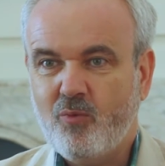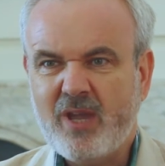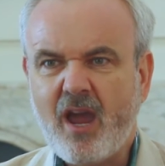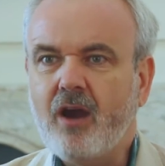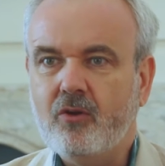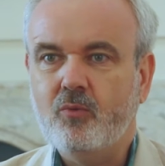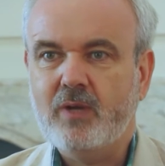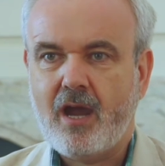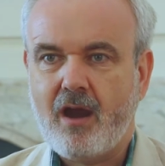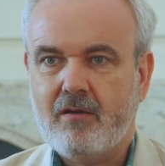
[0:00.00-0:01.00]
we are who
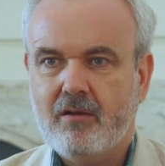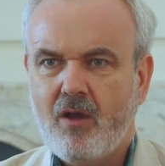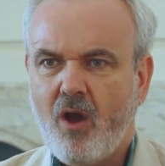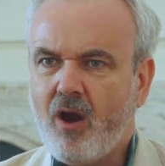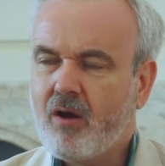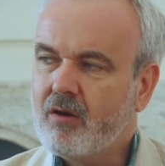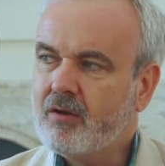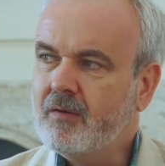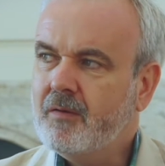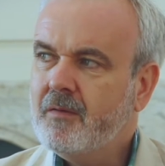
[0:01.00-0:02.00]
we are,
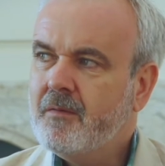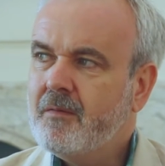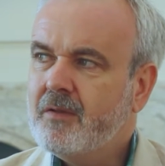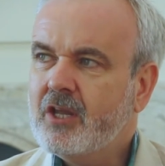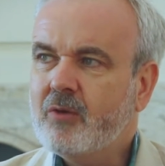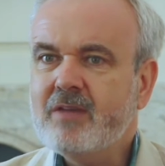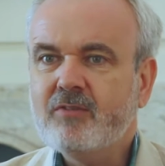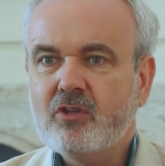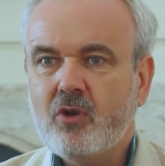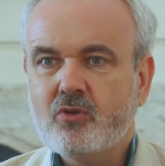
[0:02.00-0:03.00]
or
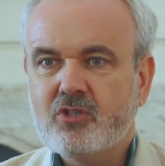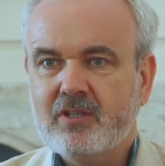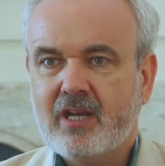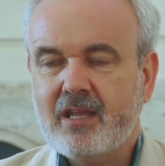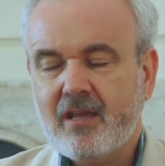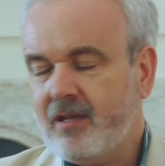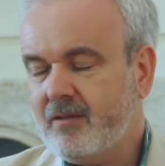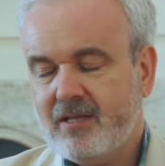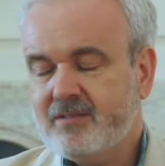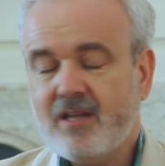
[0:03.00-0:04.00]
even the notion that
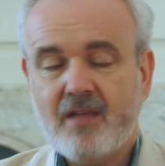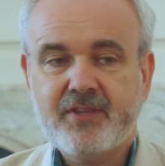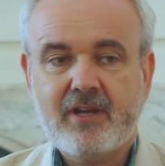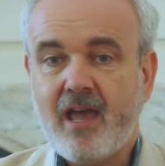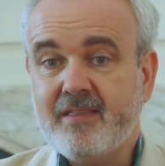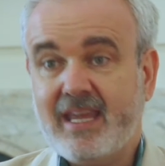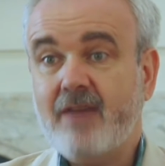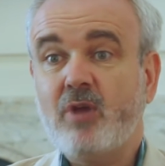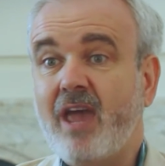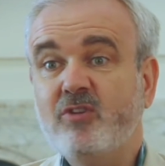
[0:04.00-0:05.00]
it's not that I think
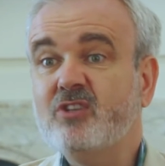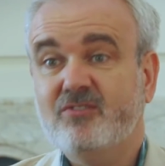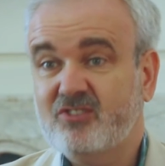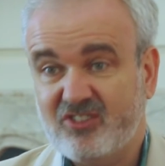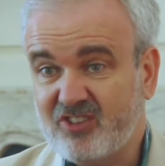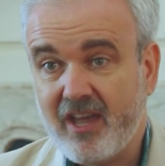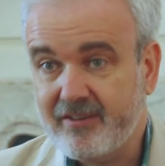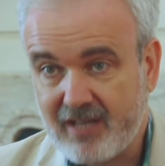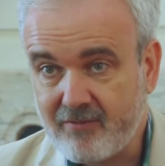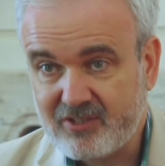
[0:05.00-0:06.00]
every
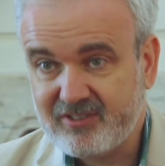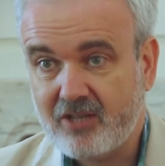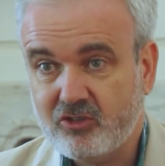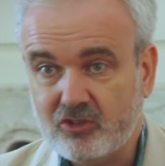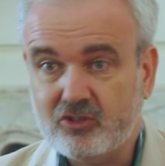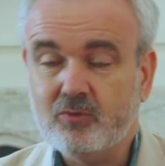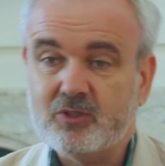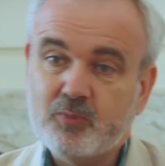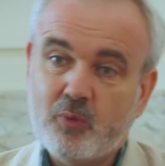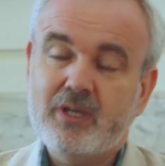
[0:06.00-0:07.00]
society and every state should do
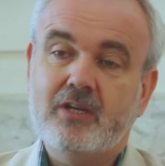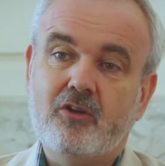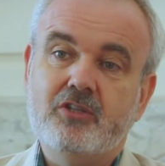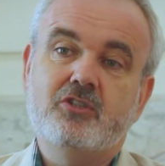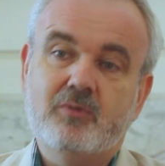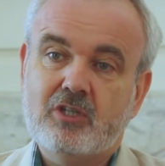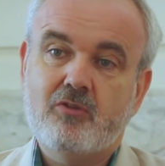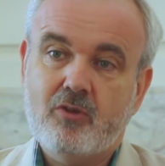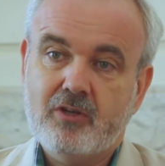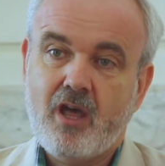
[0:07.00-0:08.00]
it, but we can only do it in
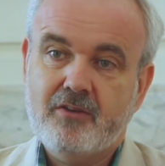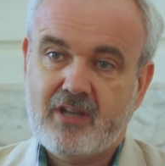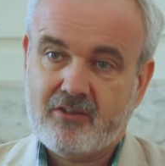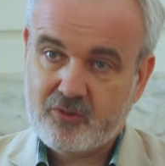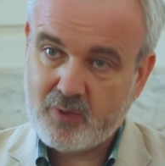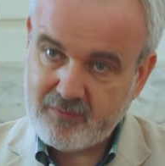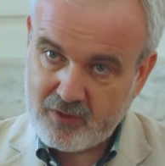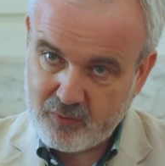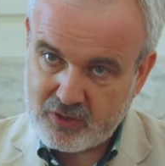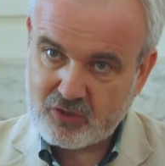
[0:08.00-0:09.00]
our own context. So even
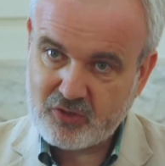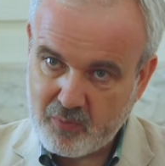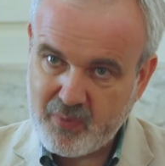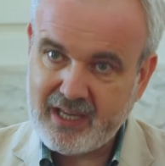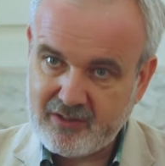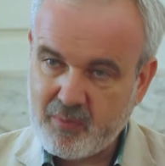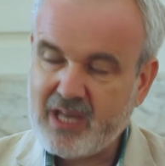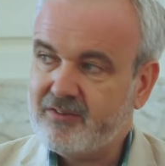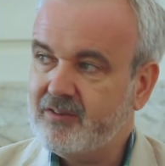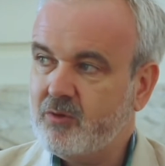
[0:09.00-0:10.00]
if we just unpick it a
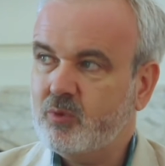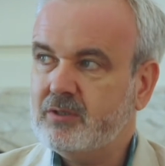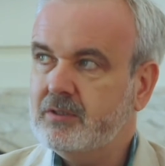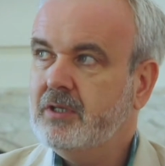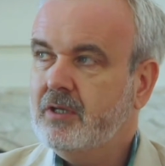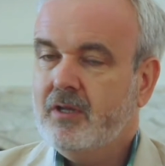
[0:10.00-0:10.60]
bit and think, well,